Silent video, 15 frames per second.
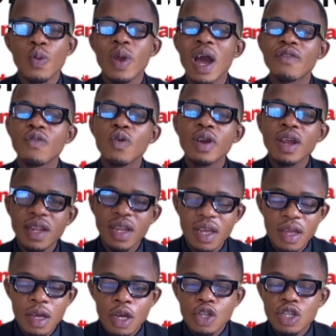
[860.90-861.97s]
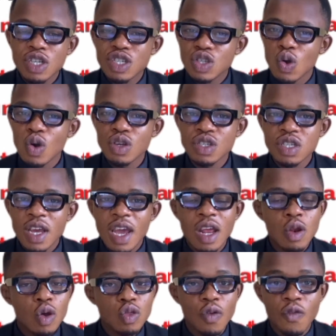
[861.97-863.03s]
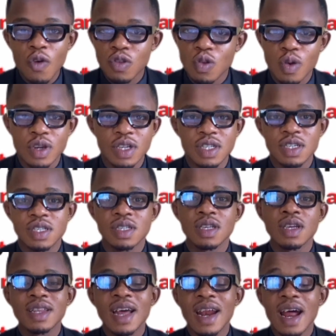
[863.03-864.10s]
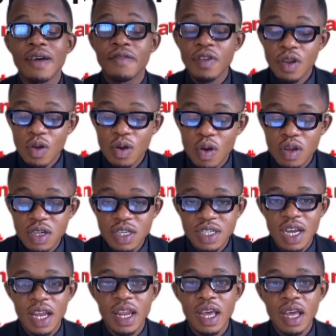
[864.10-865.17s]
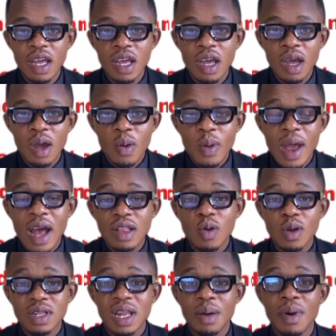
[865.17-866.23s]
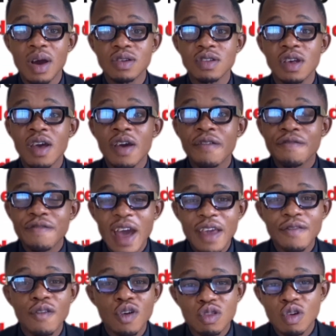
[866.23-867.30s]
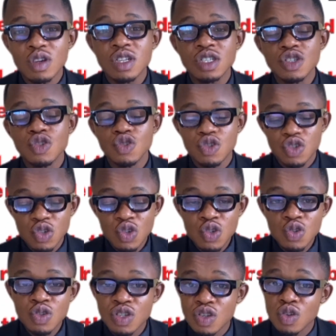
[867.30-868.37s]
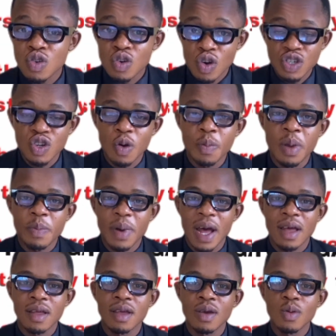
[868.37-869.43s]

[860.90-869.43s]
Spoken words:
We have already discussed a lot of authorities. There are videos on this channel where I talked about 5 authorities you should use to crush your paper